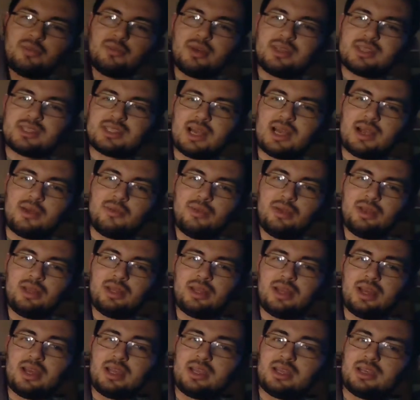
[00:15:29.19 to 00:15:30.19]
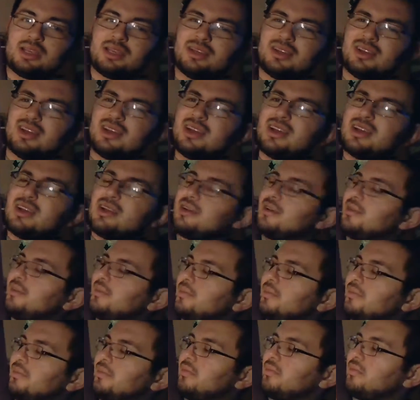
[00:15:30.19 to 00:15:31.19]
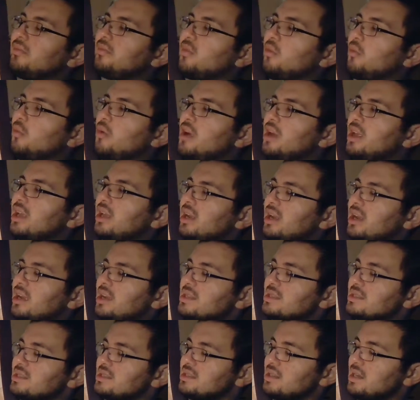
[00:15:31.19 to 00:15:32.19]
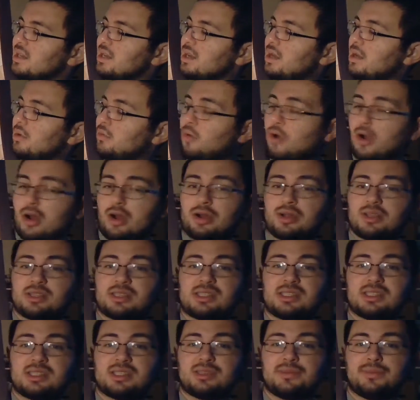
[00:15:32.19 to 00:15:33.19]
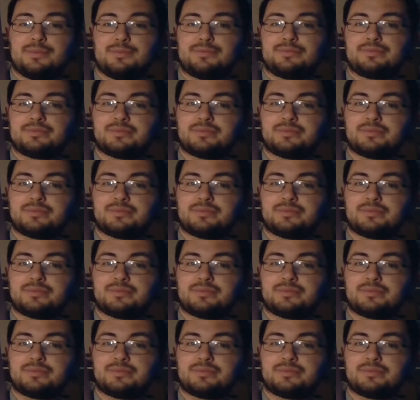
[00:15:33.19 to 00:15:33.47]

ones that I really like. For what it is, it works.